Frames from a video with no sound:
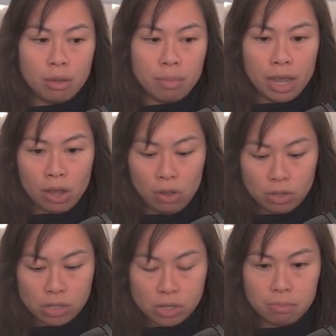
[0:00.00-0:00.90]

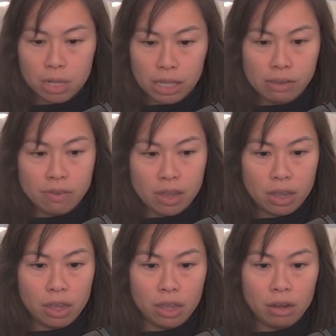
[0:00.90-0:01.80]
about
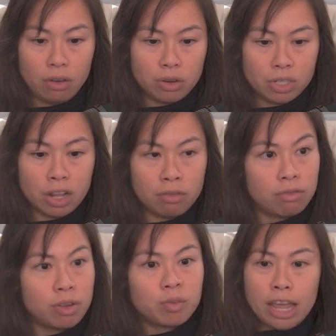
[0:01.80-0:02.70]
believing in yourself.